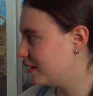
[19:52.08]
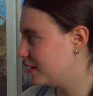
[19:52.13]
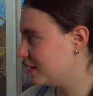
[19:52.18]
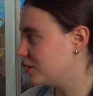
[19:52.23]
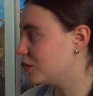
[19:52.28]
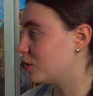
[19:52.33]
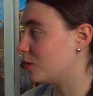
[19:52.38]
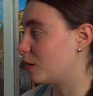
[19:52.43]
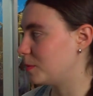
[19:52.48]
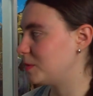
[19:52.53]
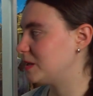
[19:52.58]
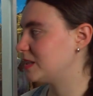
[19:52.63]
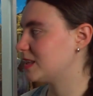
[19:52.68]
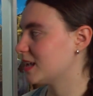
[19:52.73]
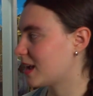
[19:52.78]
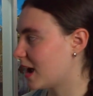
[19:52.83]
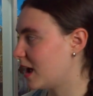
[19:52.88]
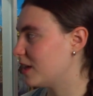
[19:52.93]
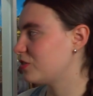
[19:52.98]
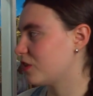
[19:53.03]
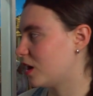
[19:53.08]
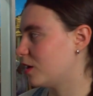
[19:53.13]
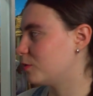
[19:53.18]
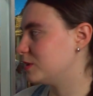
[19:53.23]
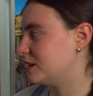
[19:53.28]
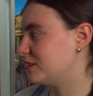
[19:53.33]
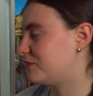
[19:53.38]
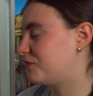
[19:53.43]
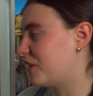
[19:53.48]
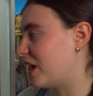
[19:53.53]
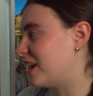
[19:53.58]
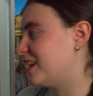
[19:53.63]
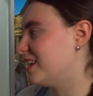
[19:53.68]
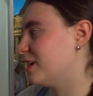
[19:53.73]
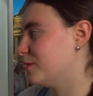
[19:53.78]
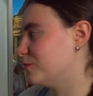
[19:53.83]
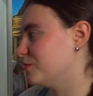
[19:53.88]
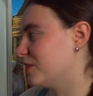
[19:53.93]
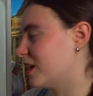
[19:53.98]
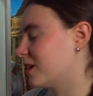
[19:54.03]
No, I mean, like, I thought we fed
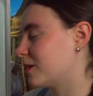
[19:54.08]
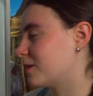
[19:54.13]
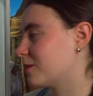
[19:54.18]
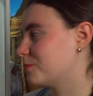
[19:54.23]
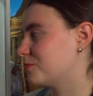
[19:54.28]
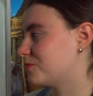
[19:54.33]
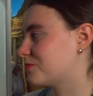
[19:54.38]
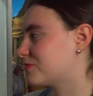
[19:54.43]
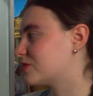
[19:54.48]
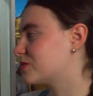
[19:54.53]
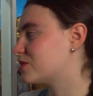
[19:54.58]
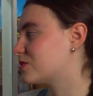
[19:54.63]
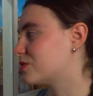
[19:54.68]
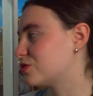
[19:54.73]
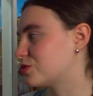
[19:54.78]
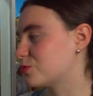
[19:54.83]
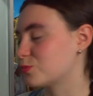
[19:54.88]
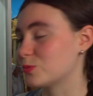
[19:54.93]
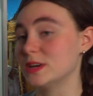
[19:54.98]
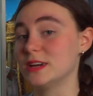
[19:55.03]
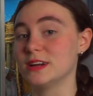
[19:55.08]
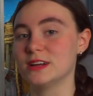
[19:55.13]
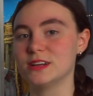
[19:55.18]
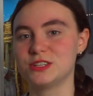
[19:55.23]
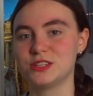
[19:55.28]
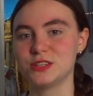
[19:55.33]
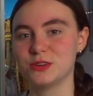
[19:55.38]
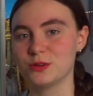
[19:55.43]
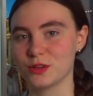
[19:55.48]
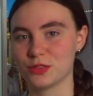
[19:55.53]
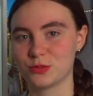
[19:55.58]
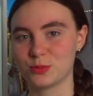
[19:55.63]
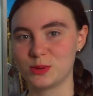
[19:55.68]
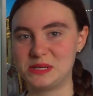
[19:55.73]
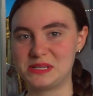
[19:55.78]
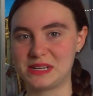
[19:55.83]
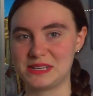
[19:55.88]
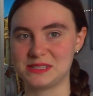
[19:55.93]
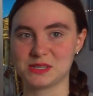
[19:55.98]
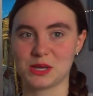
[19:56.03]
him, like, 2 or
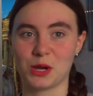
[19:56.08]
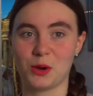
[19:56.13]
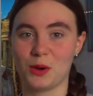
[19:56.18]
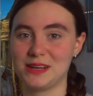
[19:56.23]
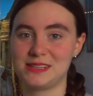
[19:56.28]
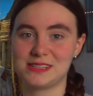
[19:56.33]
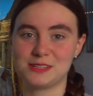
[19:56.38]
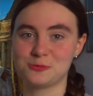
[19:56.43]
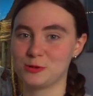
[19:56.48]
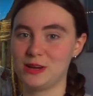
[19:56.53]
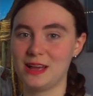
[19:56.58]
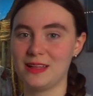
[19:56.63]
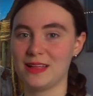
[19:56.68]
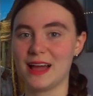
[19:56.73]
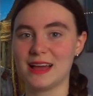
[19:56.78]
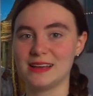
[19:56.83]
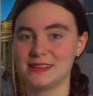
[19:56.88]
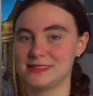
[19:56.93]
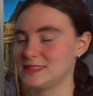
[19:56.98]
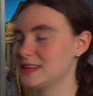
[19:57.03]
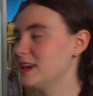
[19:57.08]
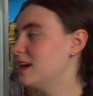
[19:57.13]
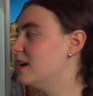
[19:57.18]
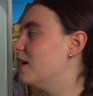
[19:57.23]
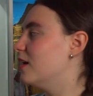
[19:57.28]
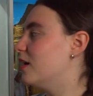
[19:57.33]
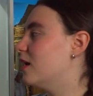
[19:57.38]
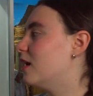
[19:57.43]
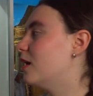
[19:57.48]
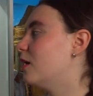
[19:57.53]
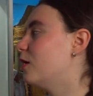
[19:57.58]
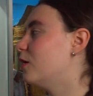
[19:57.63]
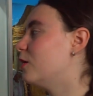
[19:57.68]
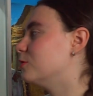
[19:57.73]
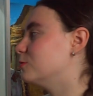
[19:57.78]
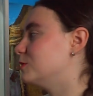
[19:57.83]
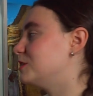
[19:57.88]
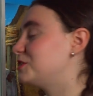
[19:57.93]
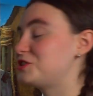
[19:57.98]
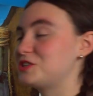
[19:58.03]
3 days ago. I didn't realize.
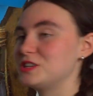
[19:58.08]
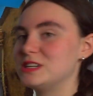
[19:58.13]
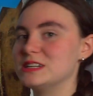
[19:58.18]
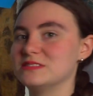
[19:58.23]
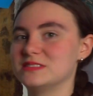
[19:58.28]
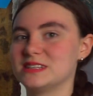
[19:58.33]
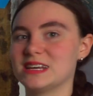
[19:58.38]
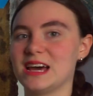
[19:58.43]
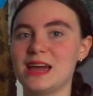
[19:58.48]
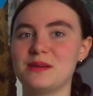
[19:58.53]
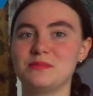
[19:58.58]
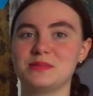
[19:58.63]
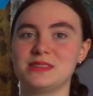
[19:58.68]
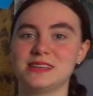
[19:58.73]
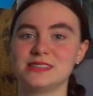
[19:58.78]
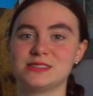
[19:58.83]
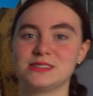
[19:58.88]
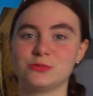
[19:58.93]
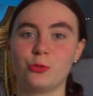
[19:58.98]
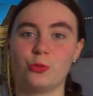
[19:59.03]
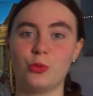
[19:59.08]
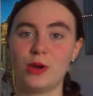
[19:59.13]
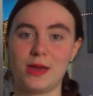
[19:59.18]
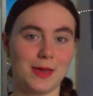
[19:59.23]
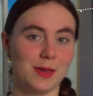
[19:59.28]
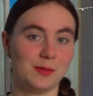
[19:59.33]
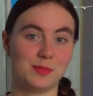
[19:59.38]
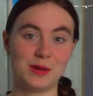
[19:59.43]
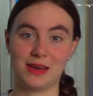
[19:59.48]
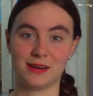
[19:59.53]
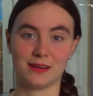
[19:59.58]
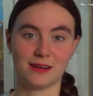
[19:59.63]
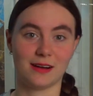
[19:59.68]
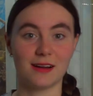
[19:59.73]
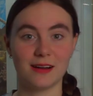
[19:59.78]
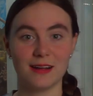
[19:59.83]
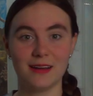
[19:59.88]
Oh, we should have timed this way better.